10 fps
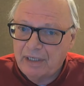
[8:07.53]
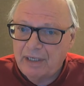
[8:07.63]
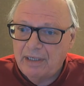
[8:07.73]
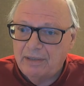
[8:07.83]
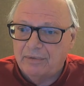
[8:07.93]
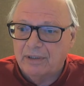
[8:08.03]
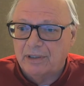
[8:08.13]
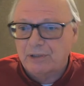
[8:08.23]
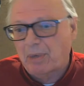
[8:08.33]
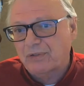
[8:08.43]
He
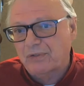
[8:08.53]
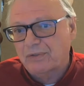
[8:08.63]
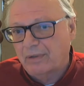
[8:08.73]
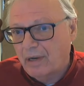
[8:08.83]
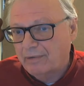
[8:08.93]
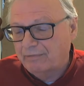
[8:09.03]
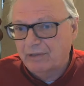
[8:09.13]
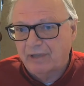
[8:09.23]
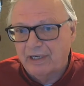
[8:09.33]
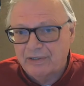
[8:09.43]
expresses a lot of the
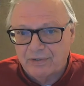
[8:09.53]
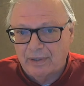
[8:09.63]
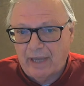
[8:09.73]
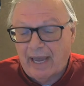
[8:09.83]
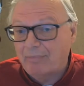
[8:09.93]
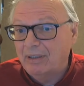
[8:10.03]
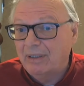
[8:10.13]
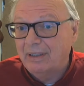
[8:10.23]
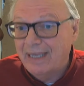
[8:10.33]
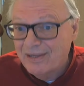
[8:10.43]
things that happened
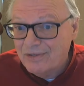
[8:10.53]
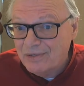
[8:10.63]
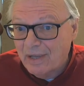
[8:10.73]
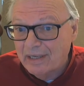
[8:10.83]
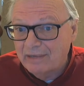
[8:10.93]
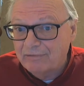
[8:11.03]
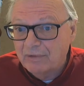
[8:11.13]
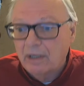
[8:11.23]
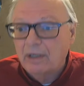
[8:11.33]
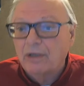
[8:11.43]
in his life
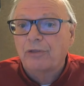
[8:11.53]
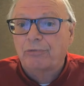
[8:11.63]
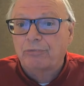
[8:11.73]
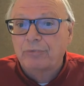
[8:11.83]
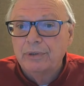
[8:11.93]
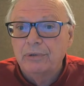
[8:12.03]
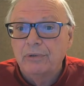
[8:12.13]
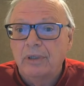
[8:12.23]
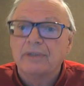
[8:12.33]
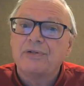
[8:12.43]

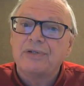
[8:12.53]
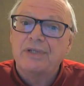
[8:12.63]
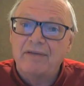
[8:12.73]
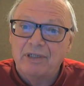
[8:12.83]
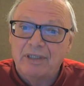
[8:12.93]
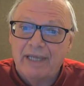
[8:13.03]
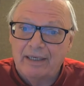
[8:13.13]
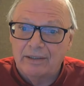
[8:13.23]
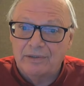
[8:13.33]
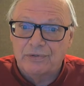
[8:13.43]
through Stephen
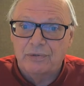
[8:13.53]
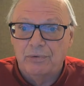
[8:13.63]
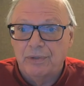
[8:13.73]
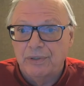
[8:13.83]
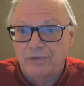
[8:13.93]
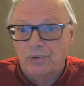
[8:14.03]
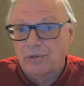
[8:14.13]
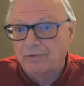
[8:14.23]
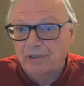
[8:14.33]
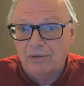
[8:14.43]
Dedalus, who is sort
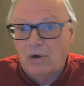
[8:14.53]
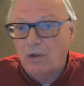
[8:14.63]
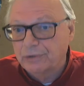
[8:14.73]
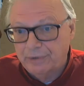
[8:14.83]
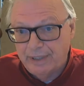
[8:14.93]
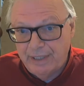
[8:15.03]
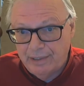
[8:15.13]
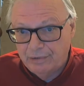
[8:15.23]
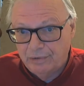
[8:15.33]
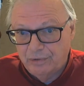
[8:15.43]
of an alter
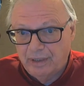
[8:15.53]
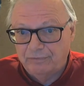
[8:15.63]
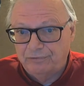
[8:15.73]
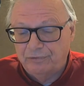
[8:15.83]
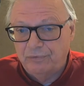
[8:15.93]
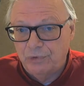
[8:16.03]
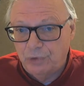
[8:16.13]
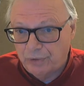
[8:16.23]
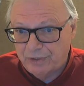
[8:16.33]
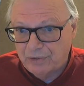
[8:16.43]
ego of
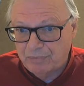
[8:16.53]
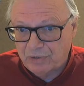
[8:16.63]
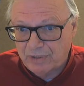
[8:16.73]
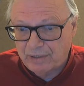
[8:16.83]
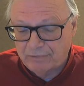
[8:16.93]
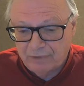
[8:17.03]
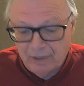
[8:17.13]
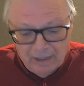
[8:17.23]
Joyce himself.